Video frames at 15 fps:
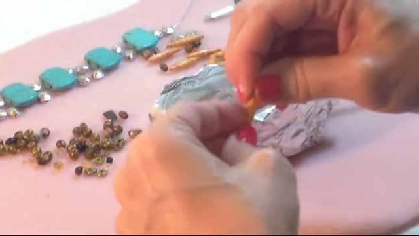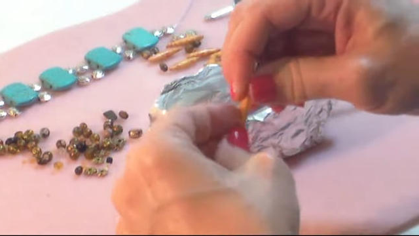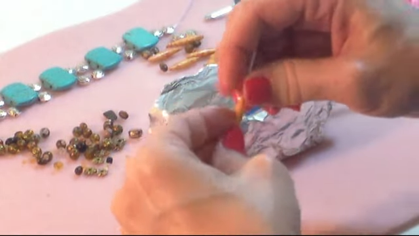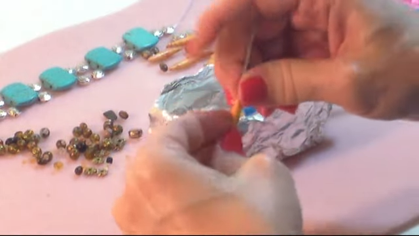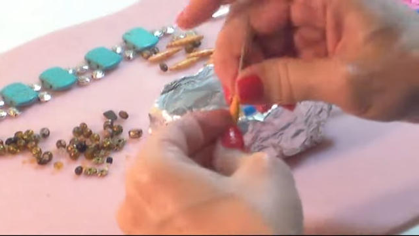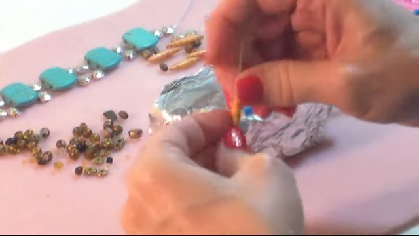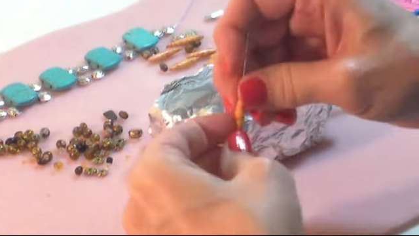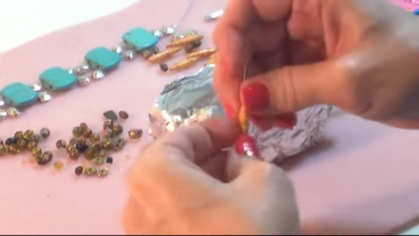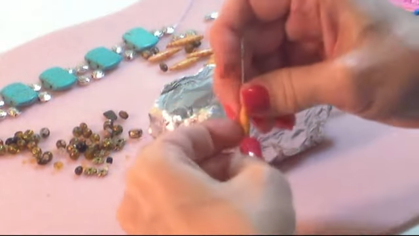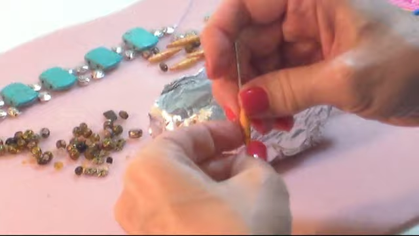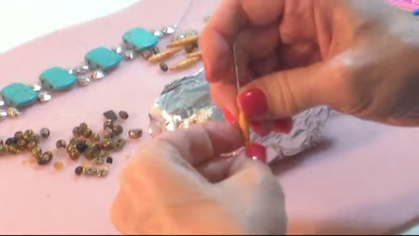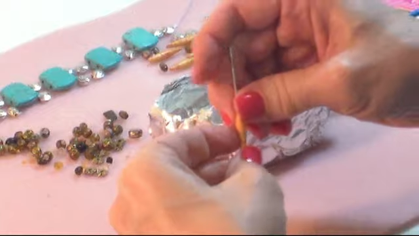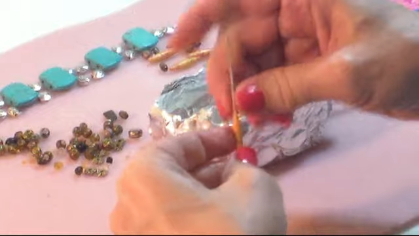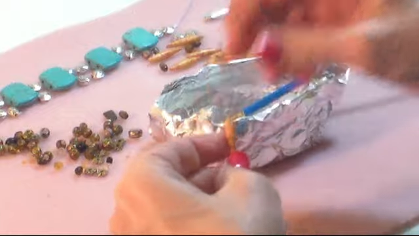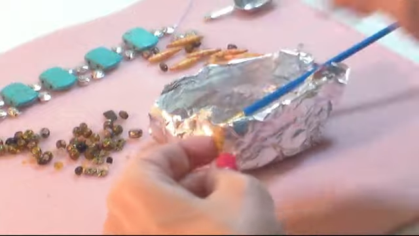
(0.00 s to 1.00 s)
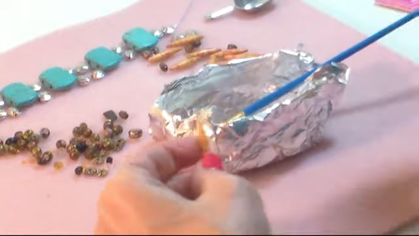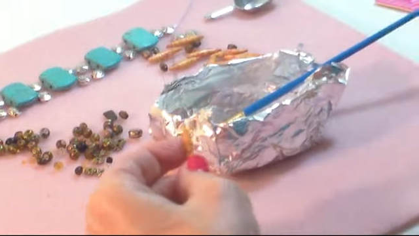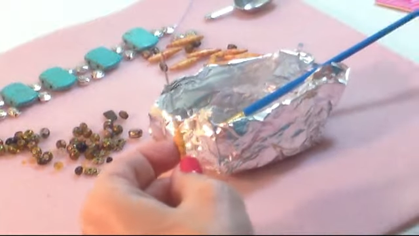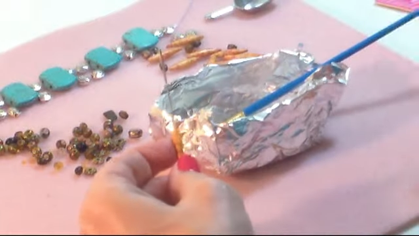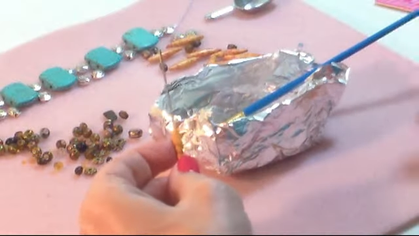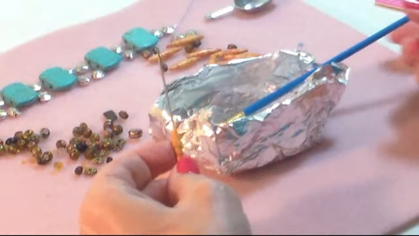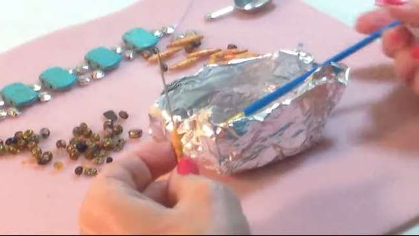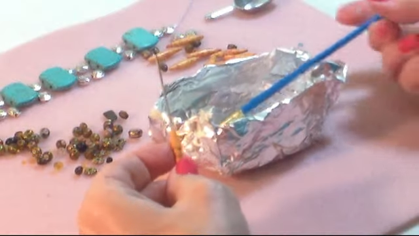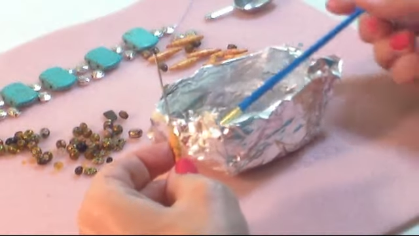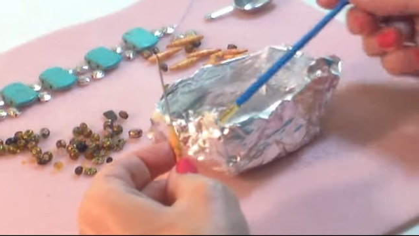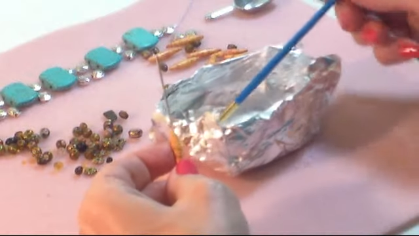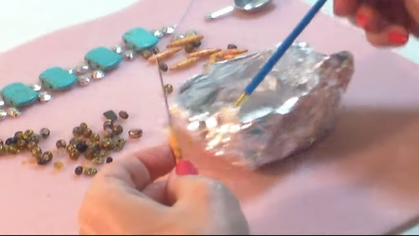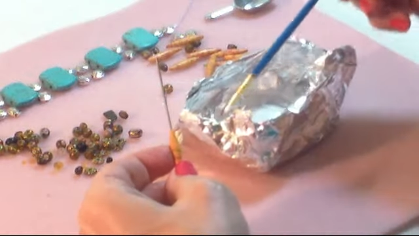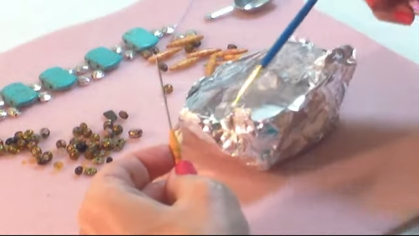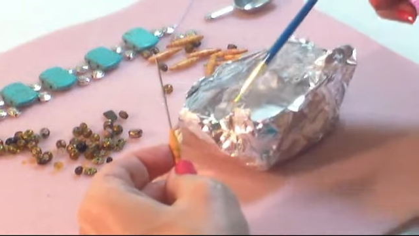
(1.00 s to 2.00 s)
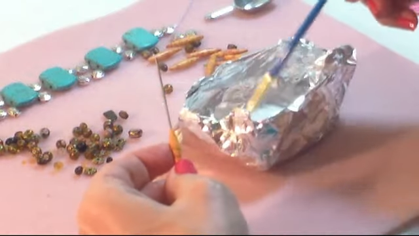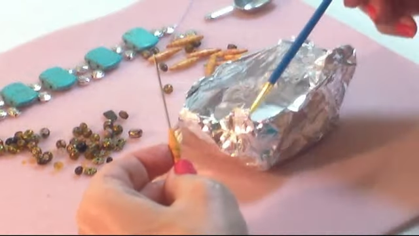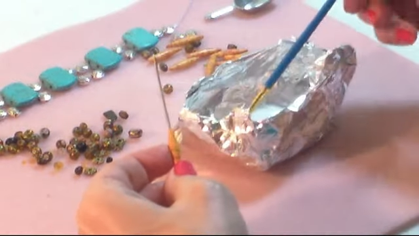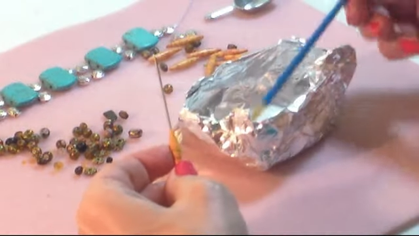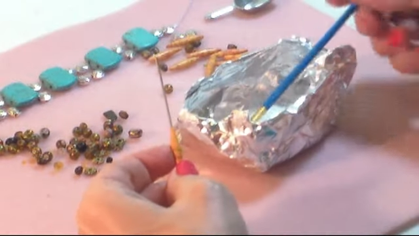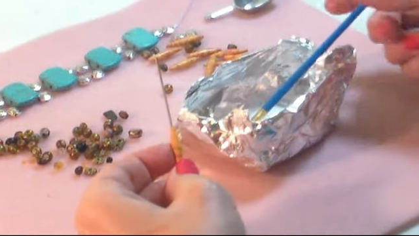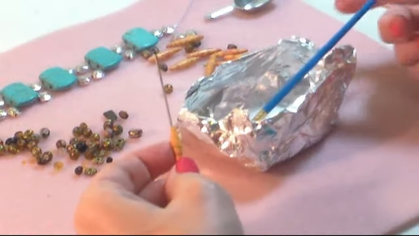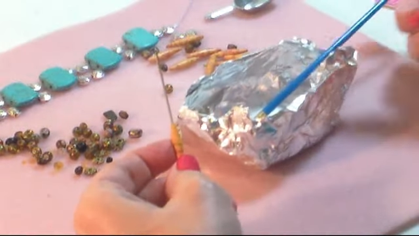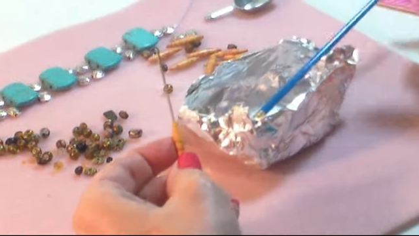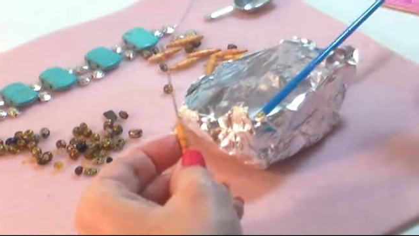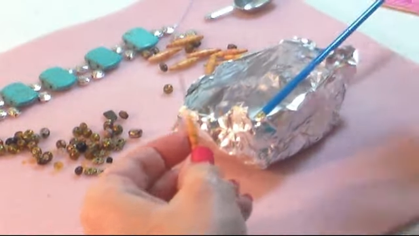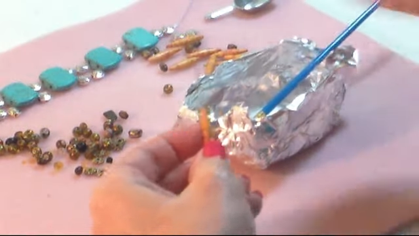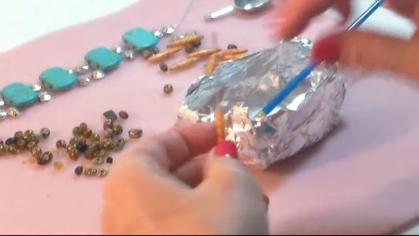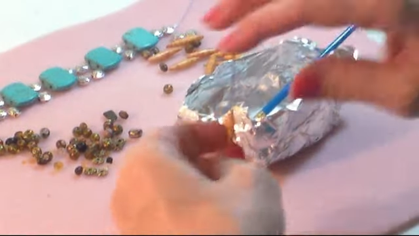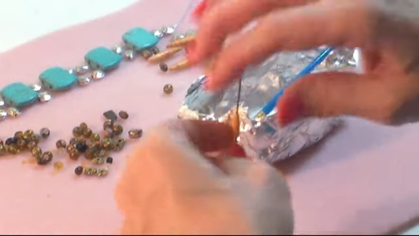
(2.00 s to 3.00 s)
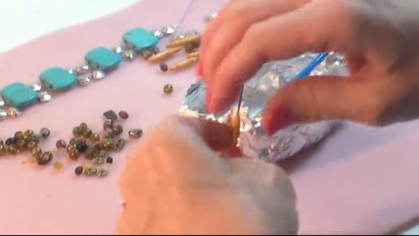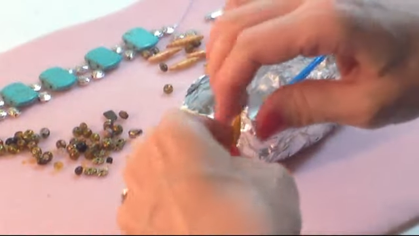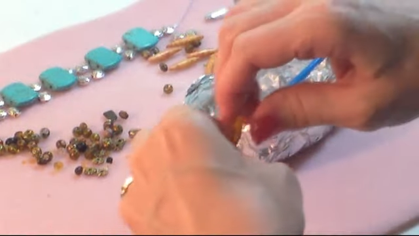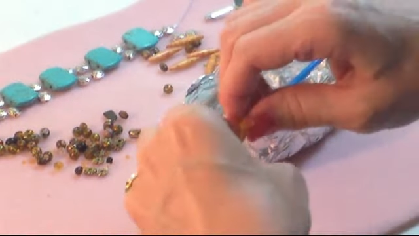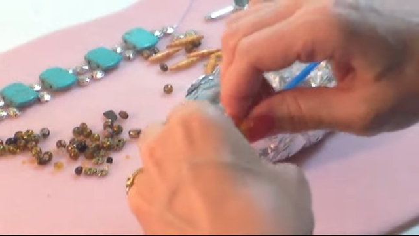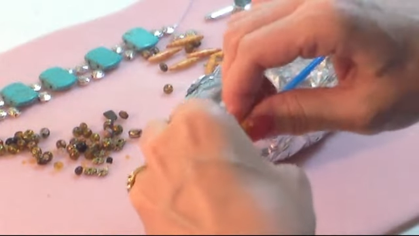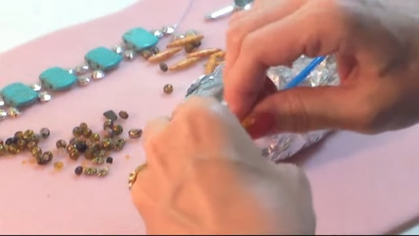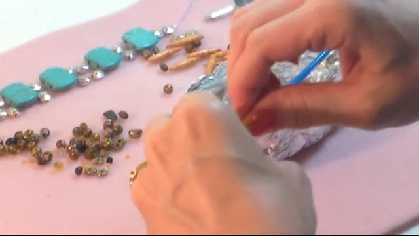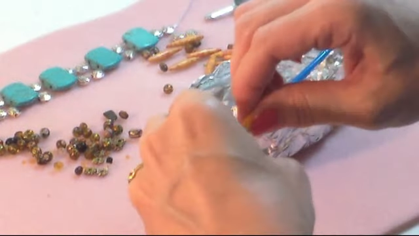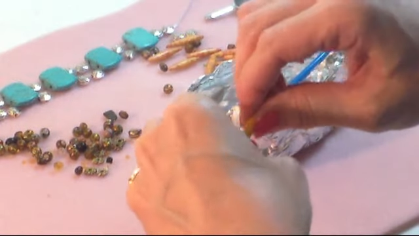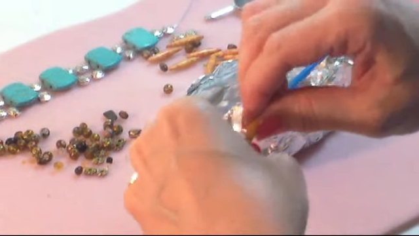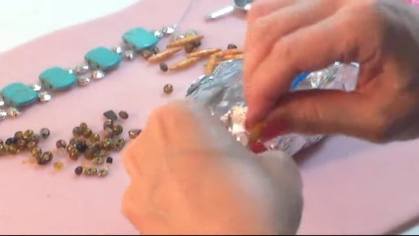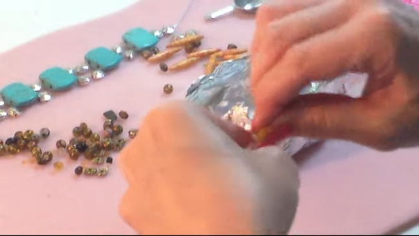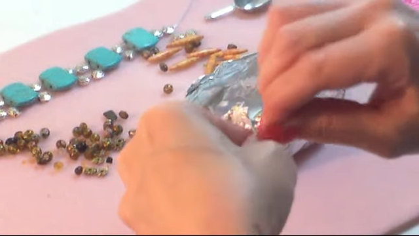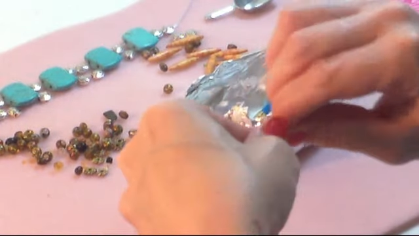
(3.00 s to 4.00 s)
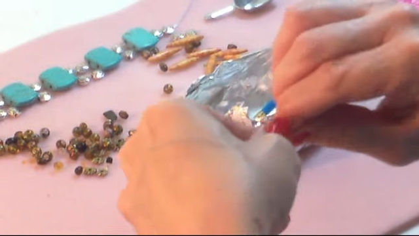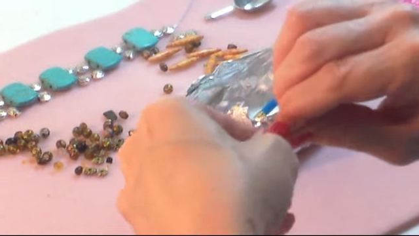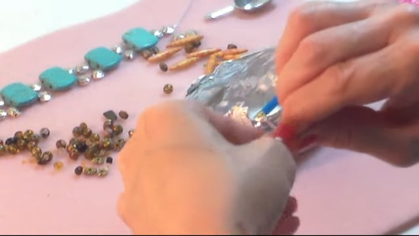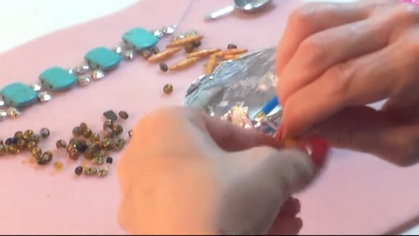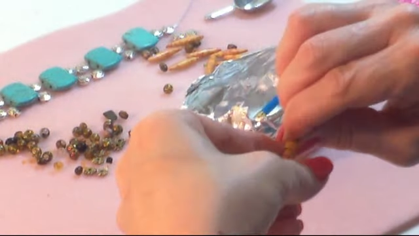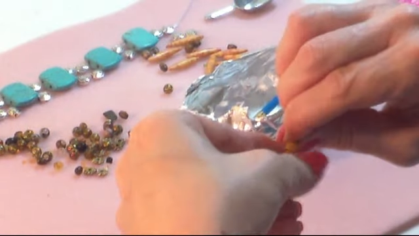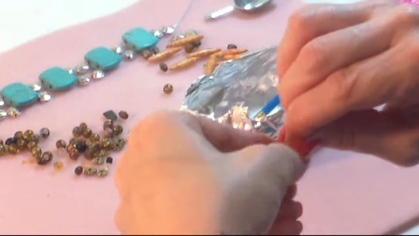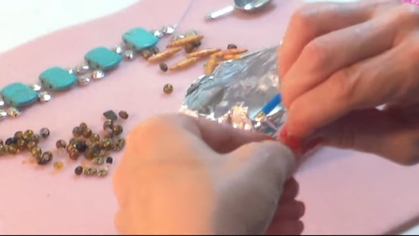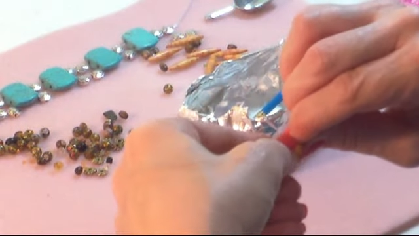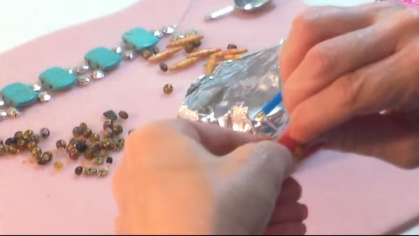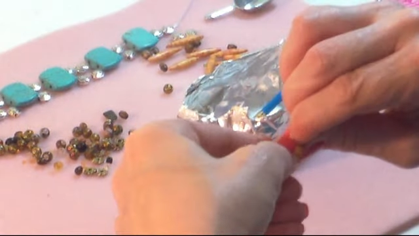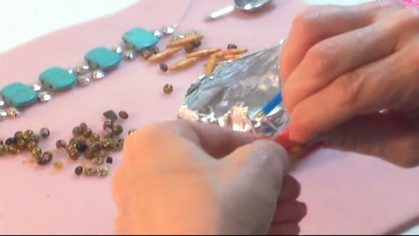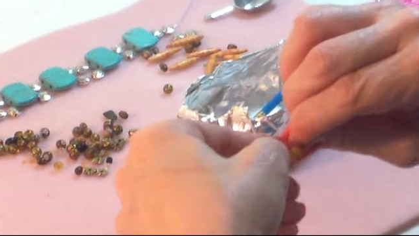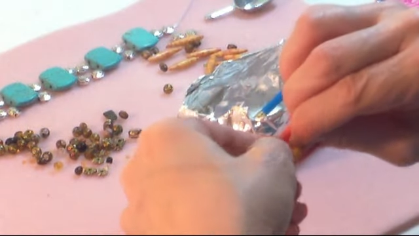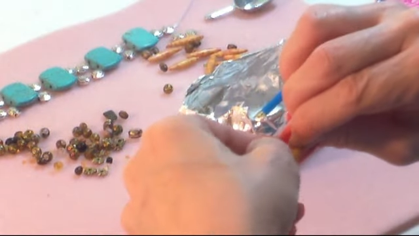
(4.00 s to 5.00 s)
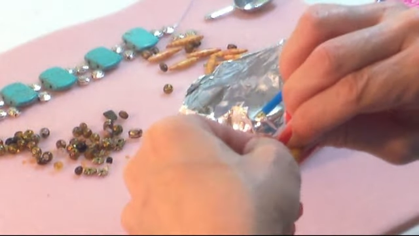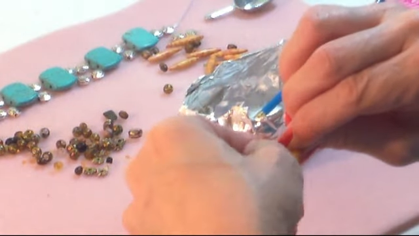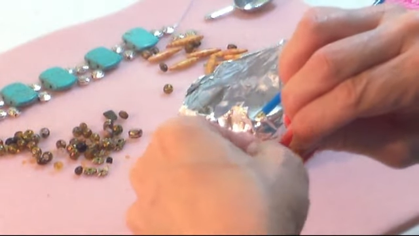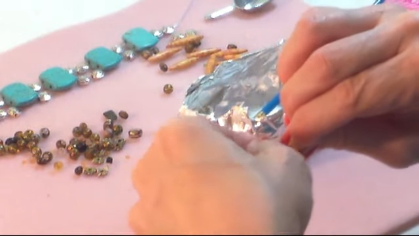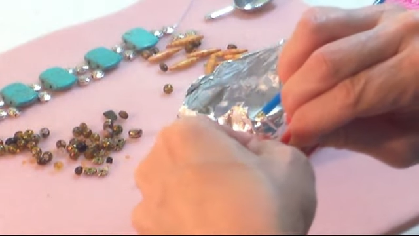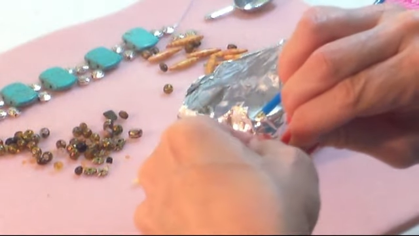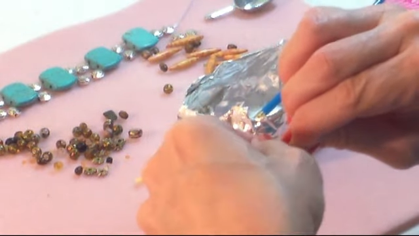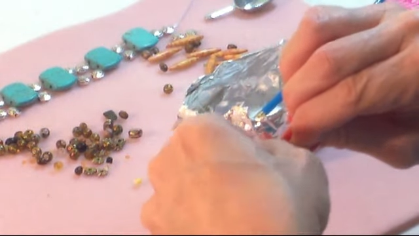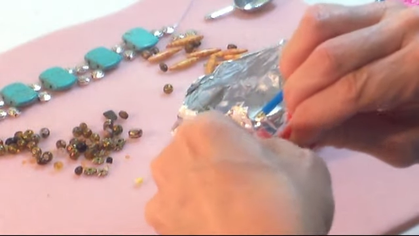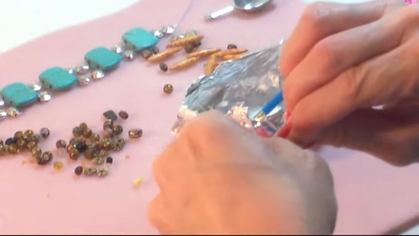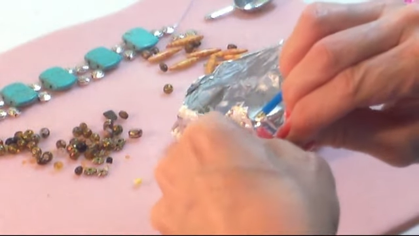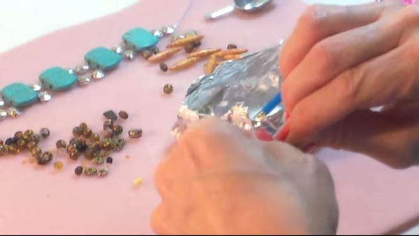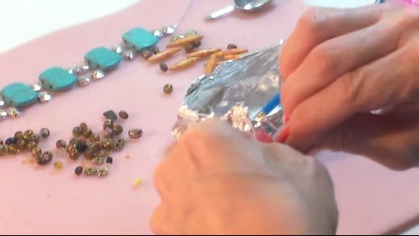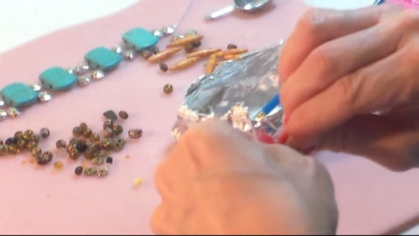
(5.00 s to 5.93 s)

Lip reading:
Nobody's mouth can be seen.